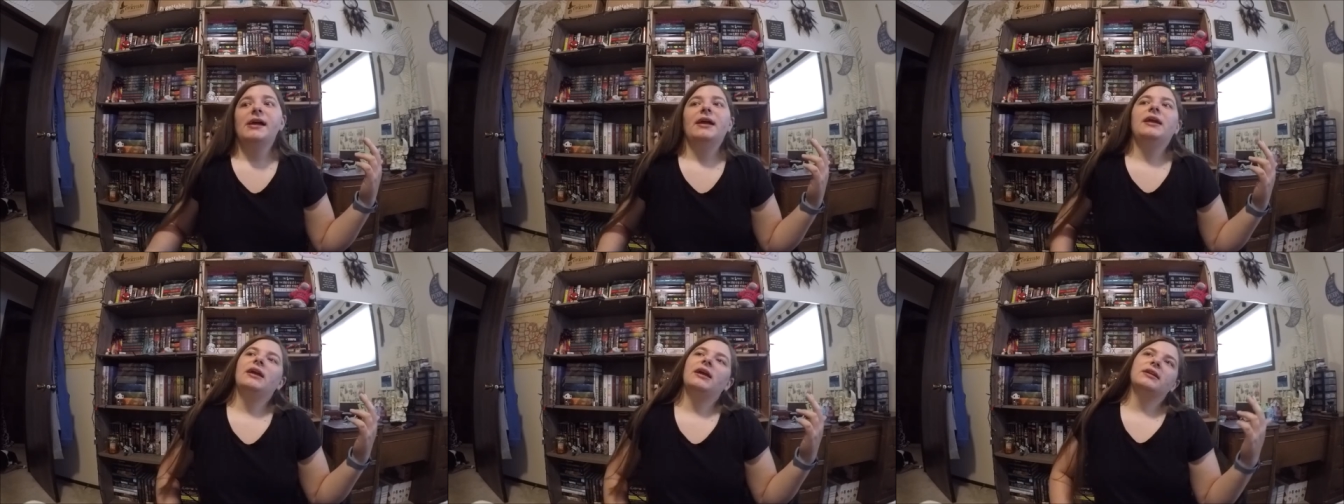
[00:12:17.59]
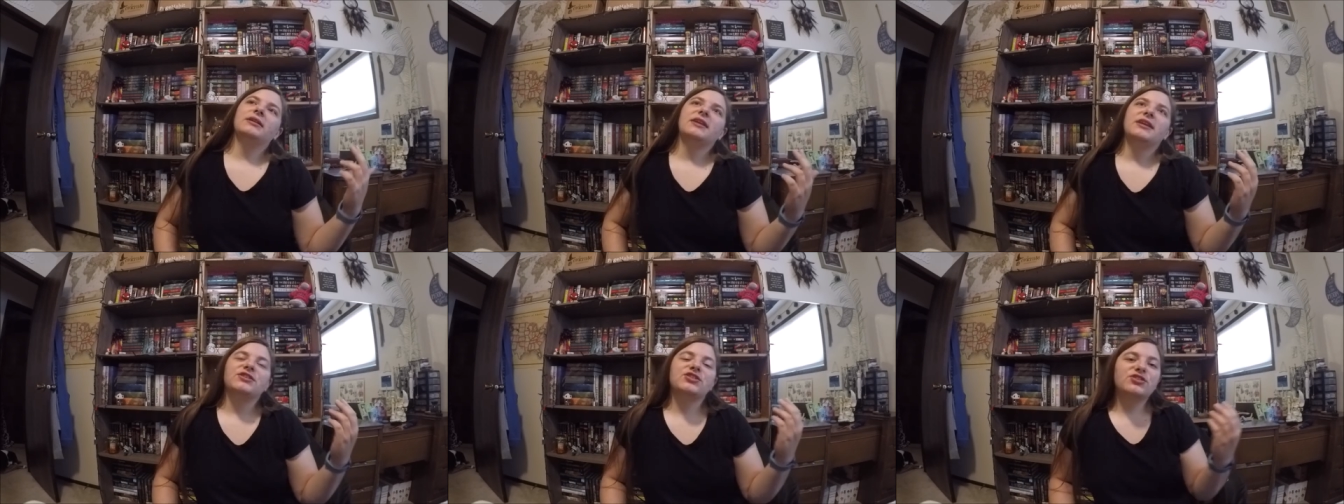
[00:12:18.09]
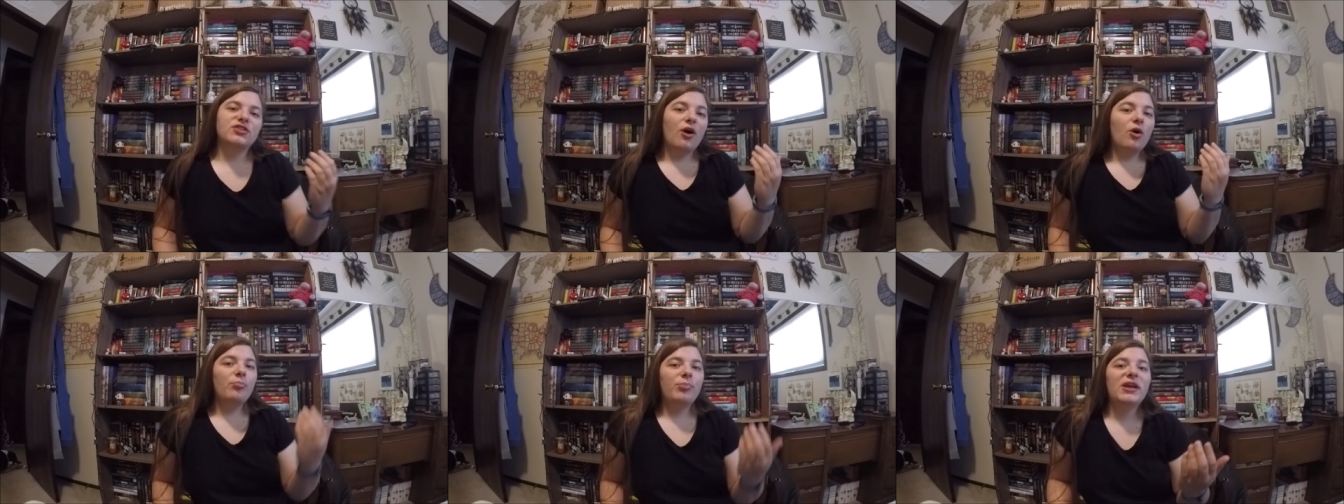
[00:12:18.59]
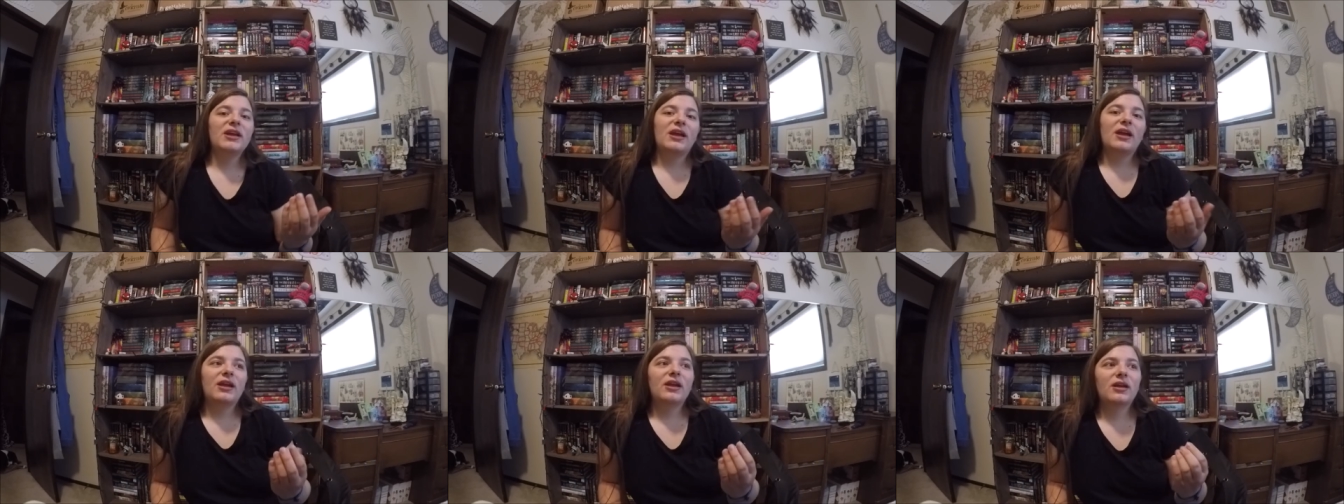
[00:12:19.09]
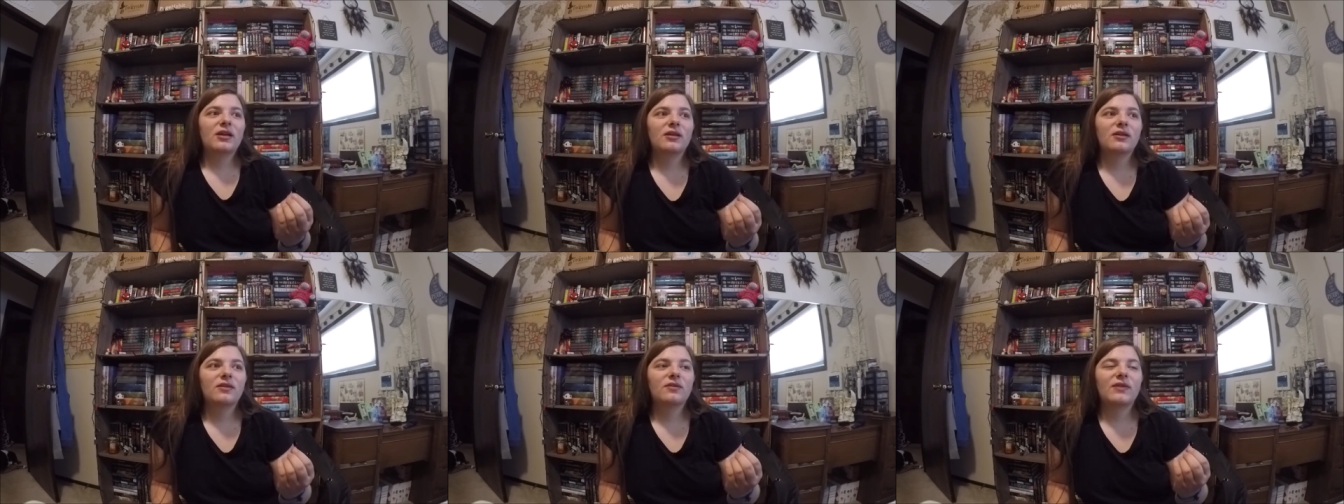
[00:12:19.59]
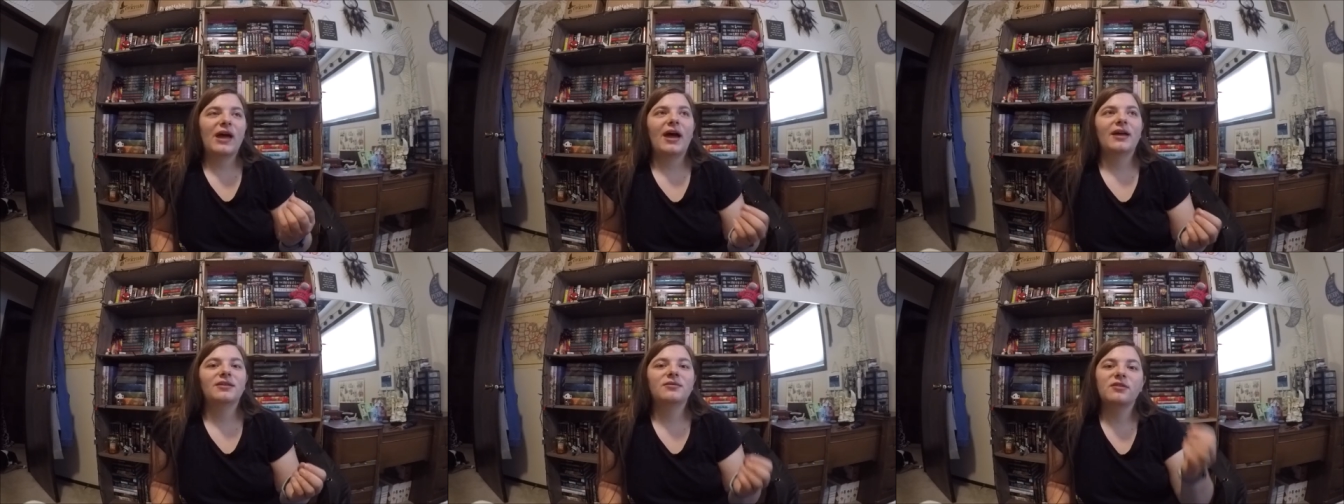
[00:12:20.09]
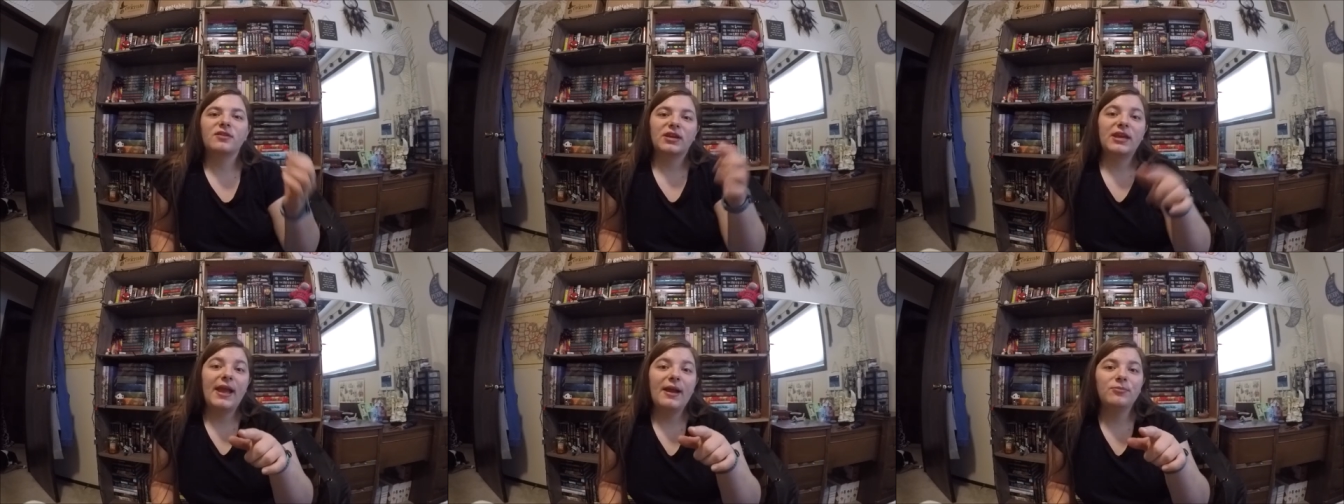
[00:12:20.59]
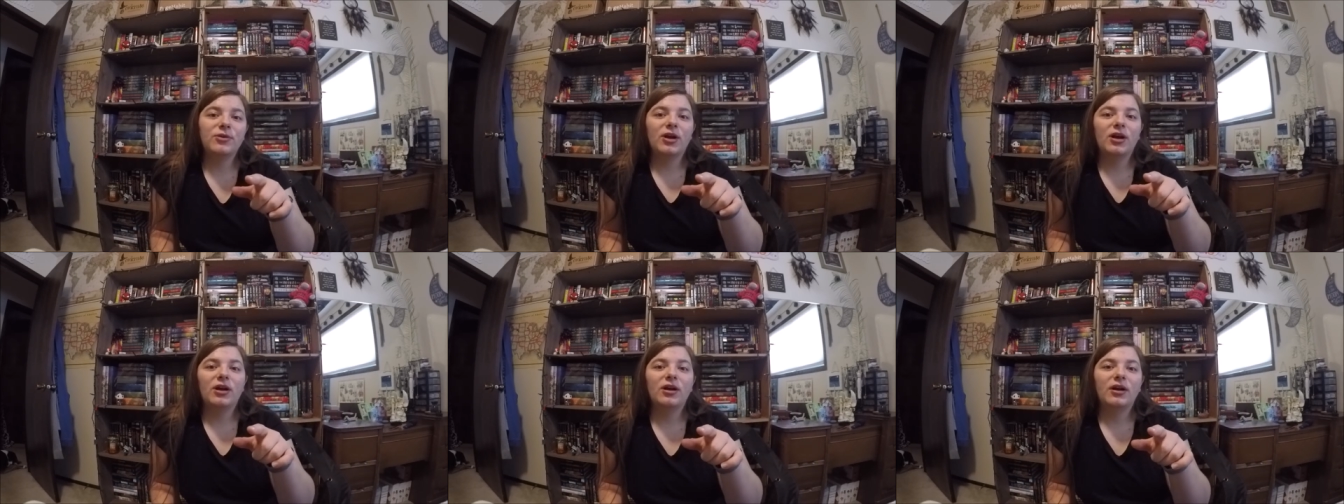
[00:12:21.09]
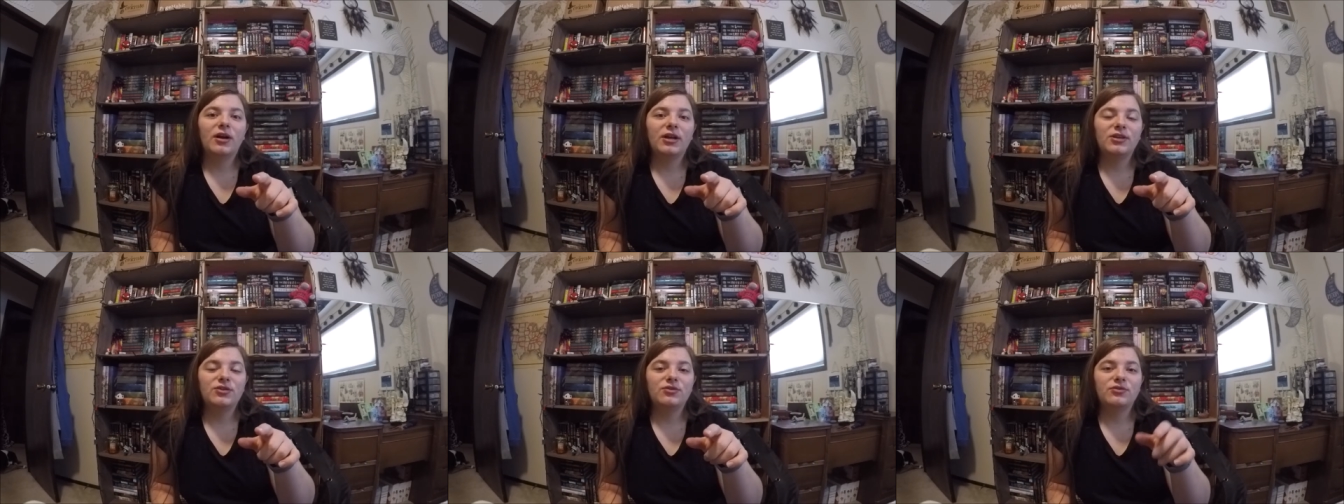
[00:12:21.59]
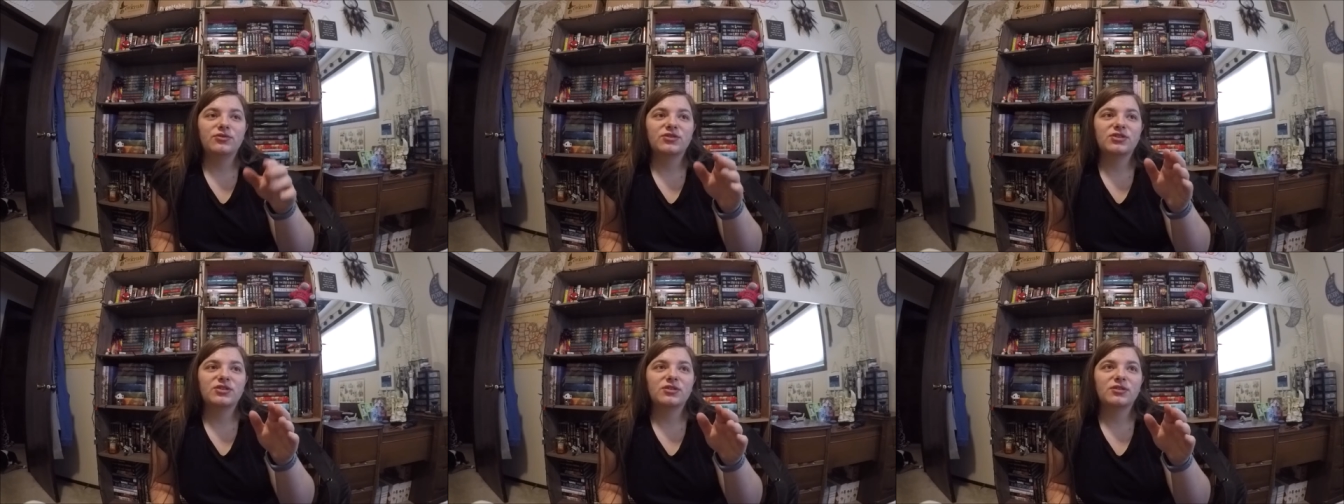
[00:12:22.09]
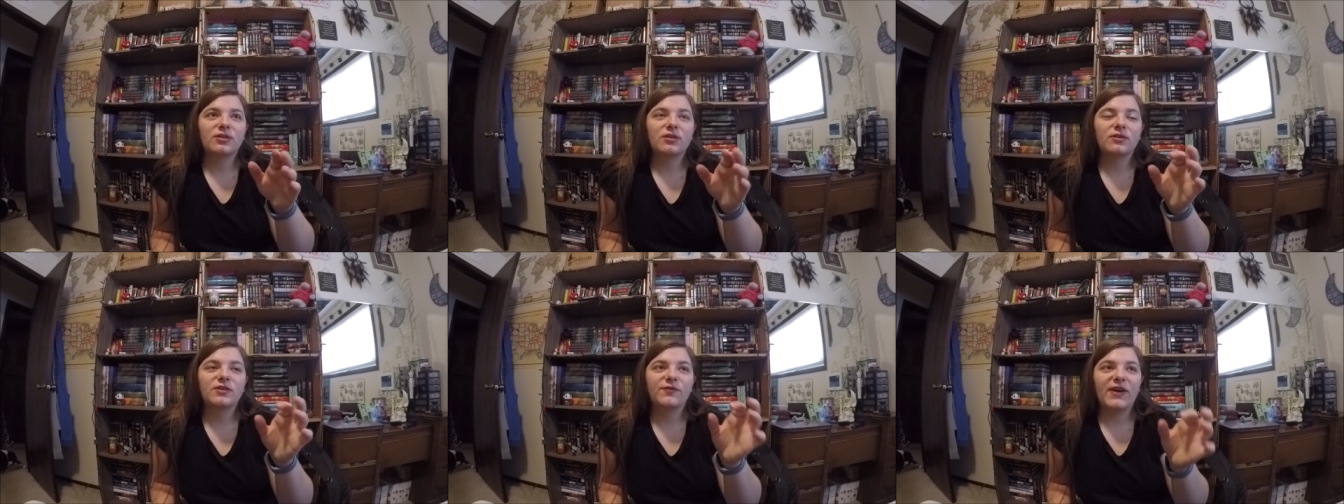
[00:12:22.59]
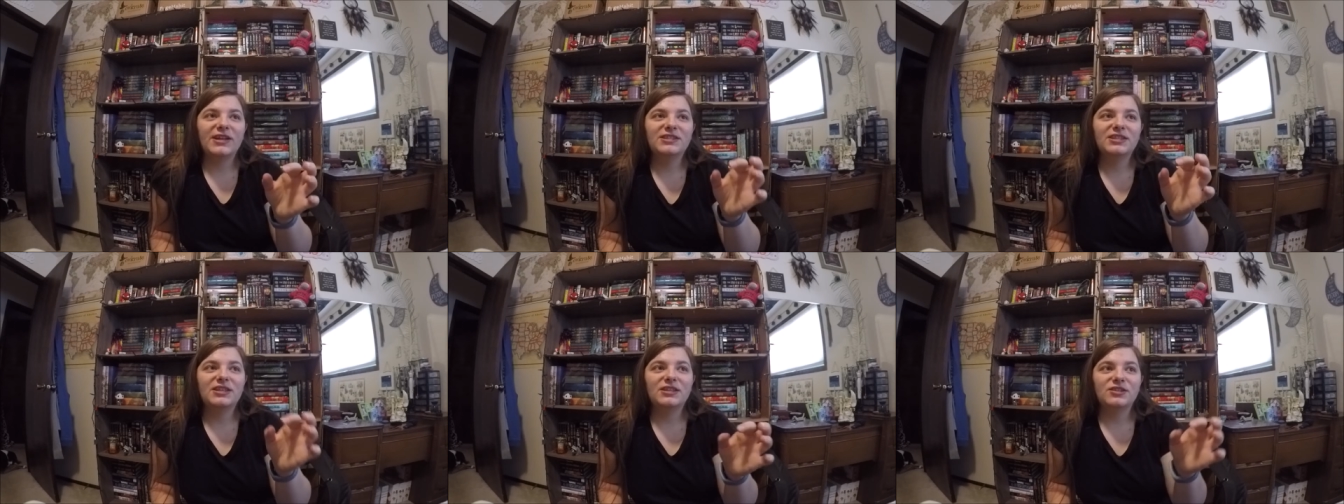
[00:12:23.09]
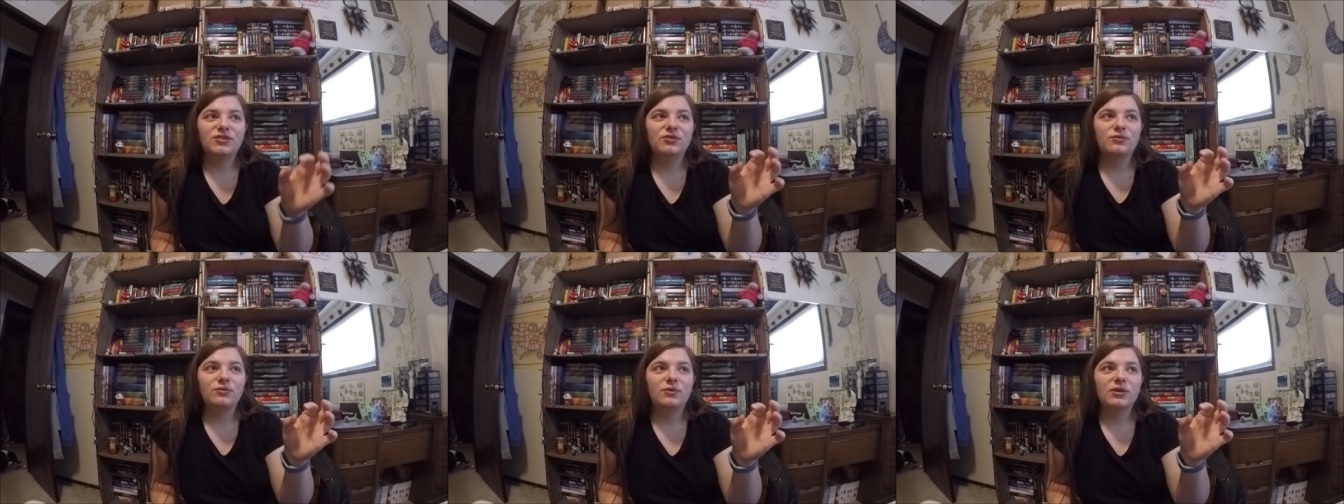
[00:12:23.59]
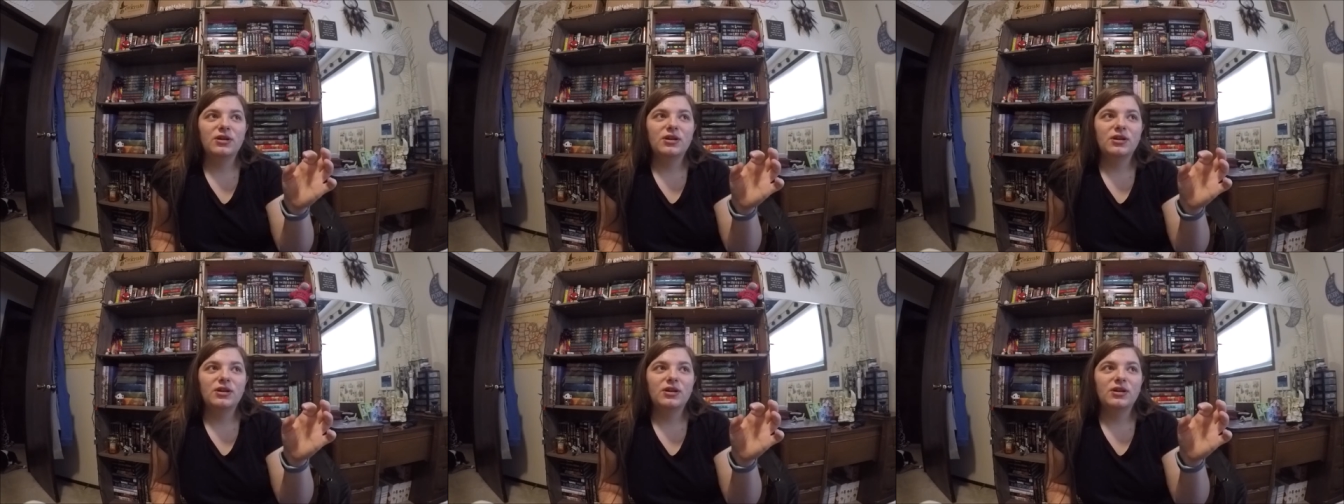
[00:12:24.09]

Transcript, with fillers: And it's so big that the camera I use divides it into